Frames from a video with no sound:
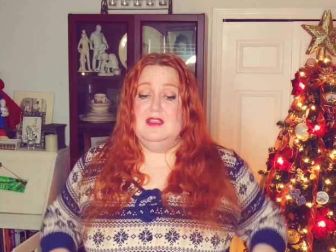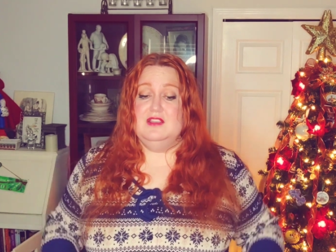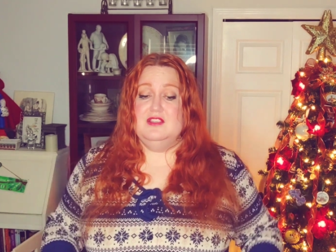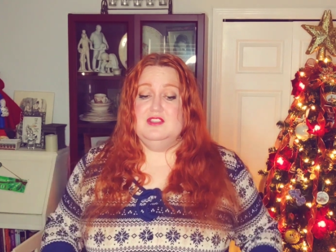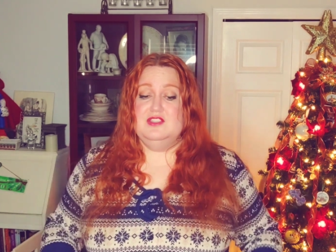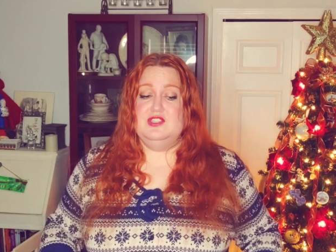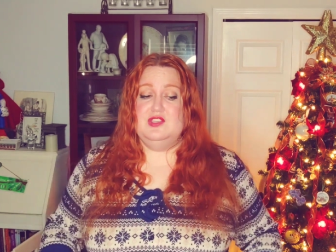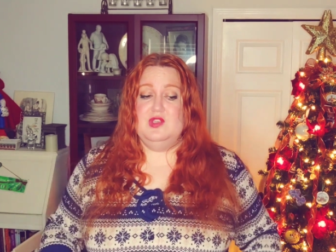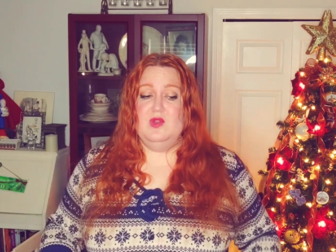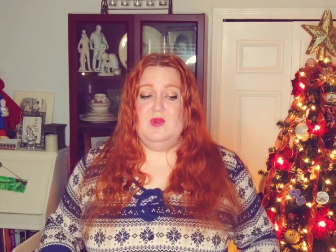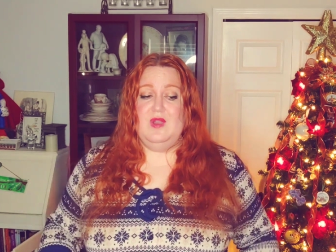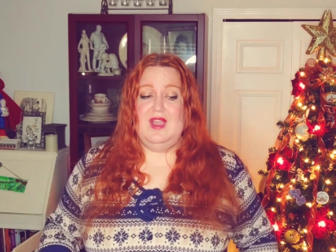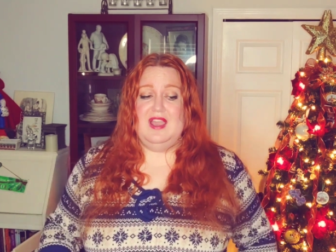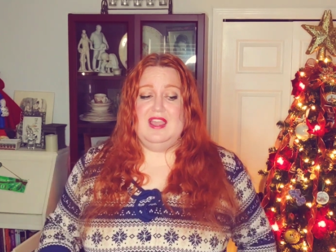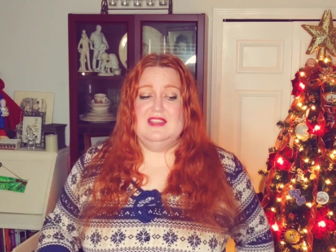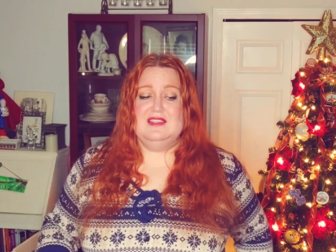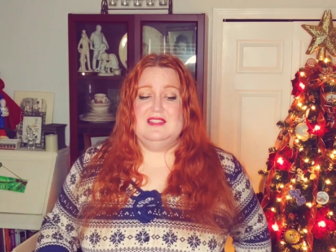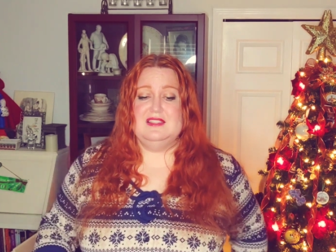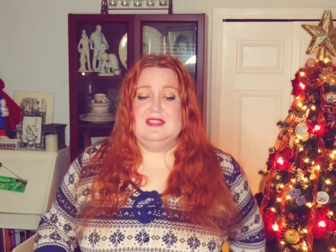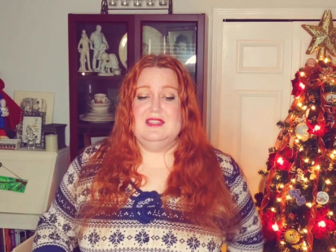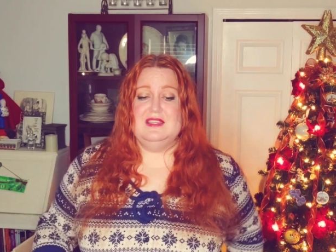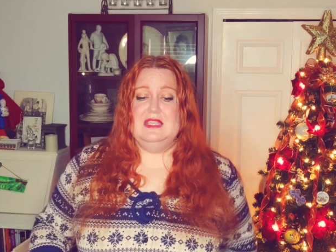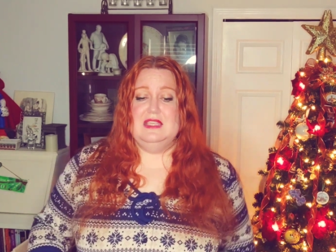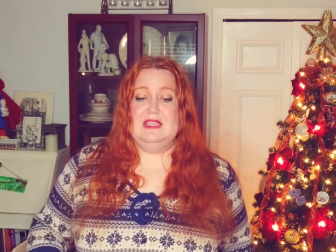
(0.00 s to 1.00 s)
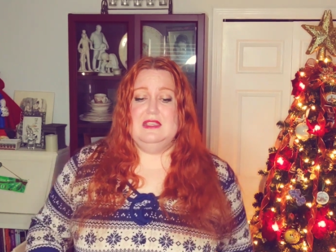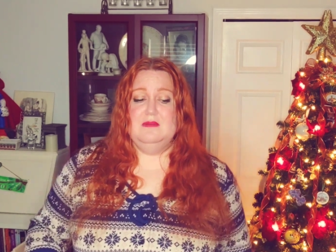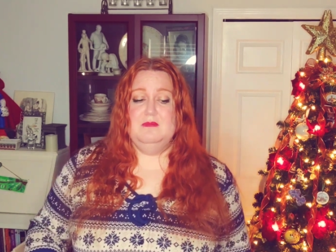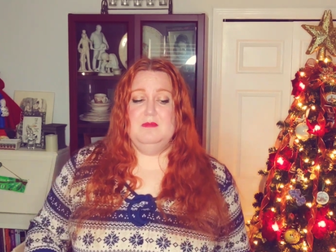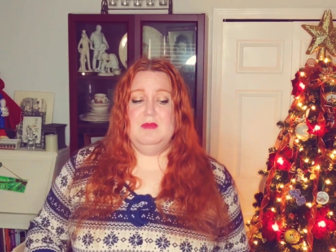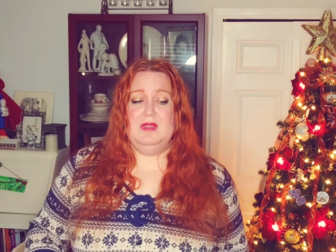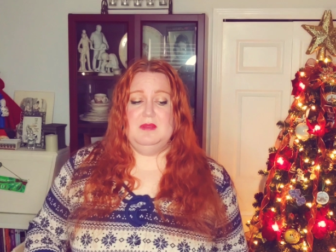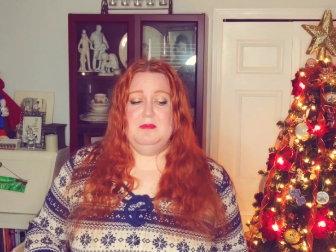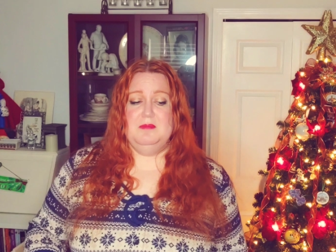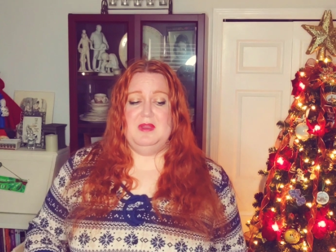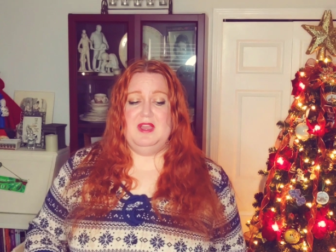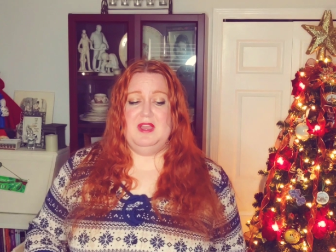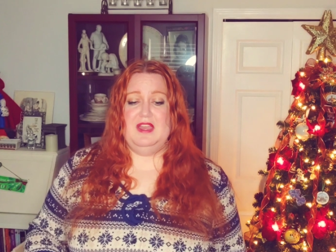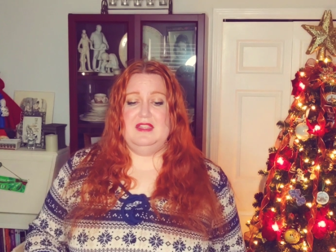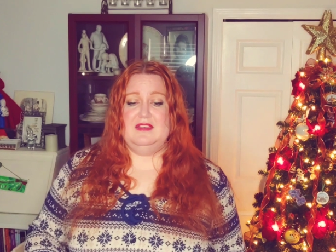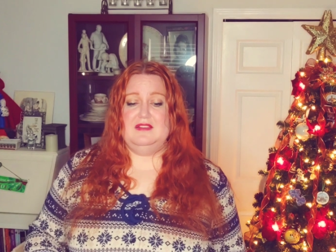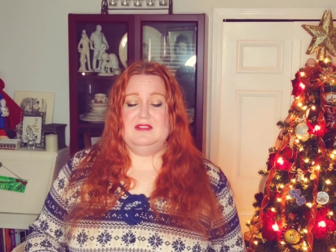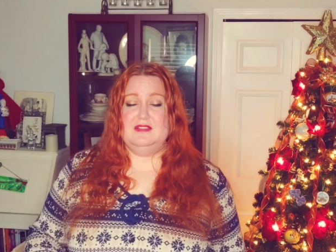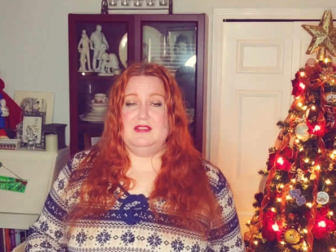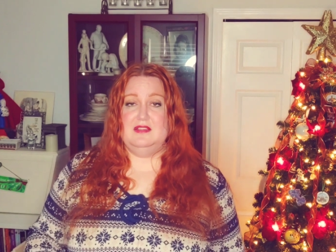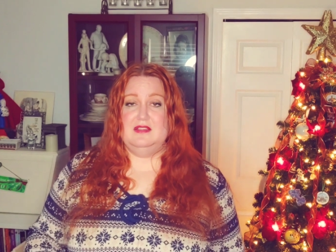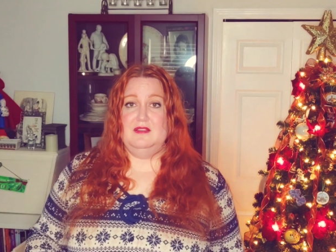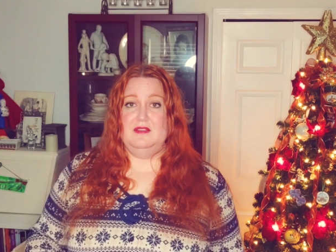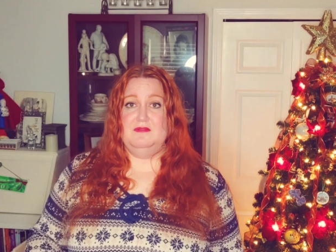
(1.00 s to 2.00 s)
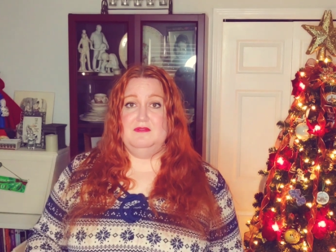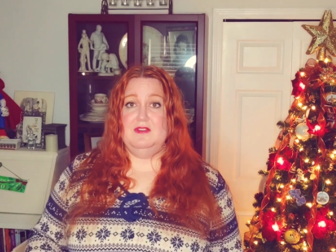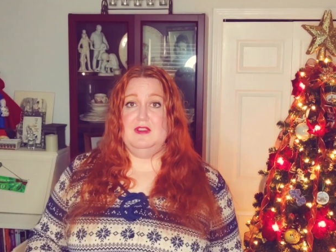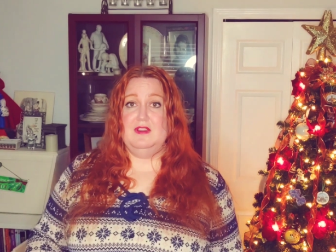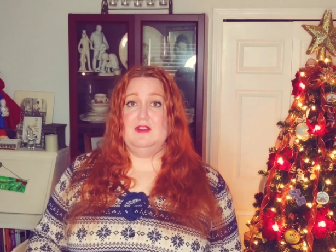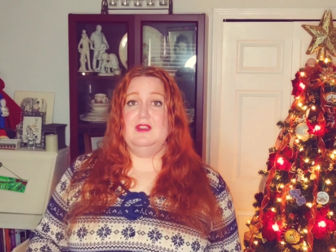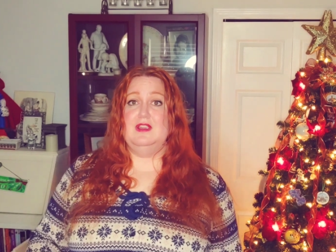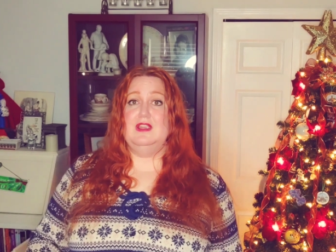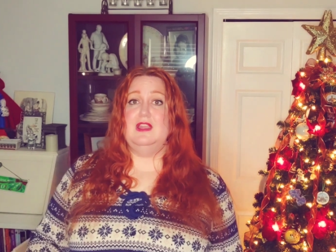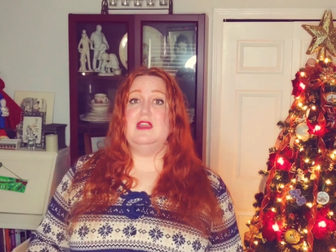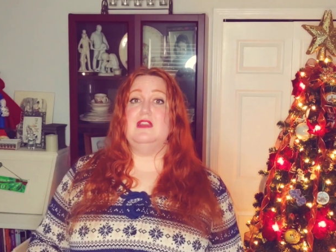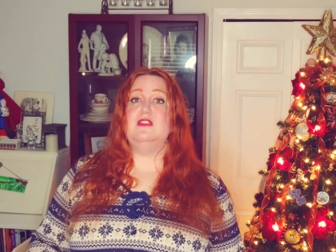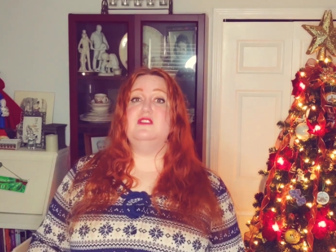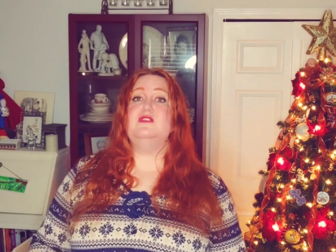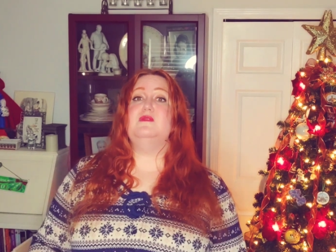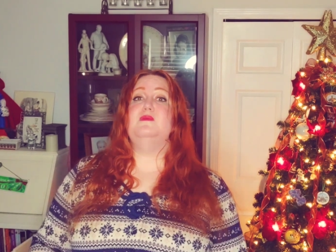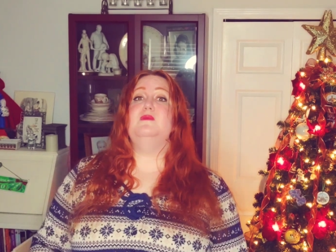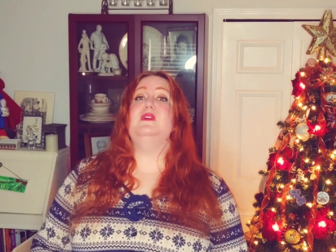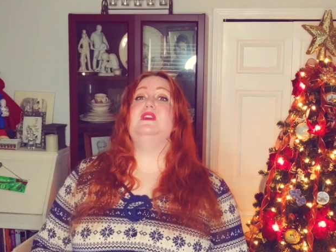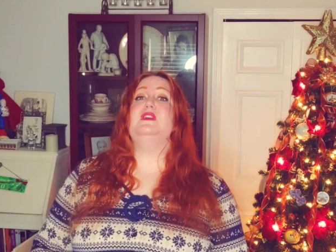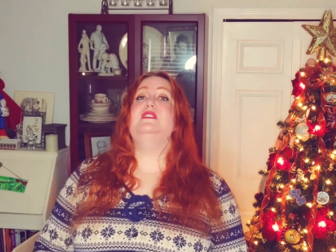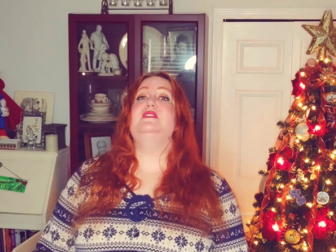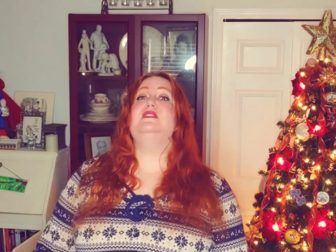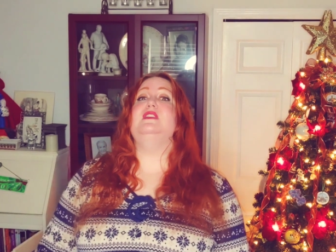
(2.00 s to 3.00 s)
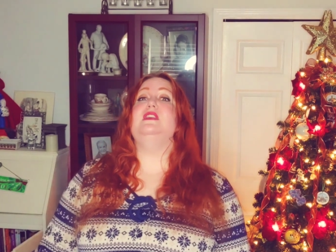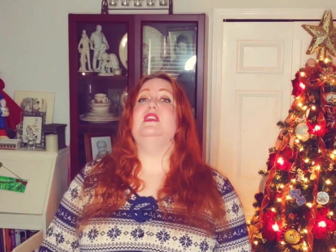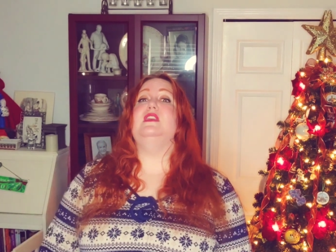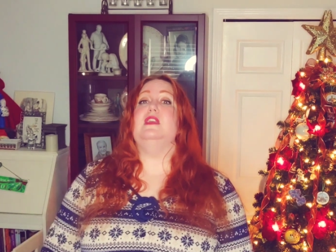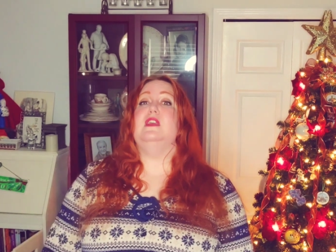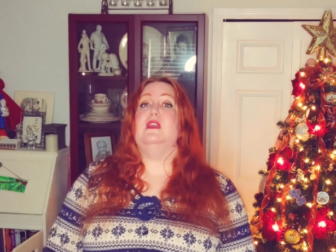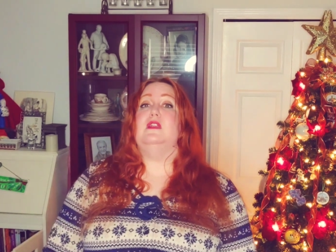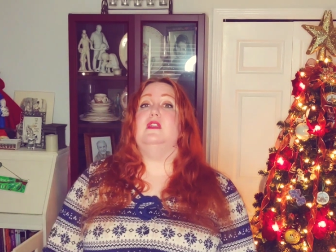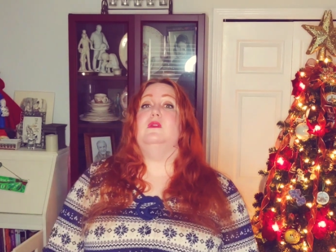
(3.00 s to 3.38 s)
So I slid my butt to the very edge of my seat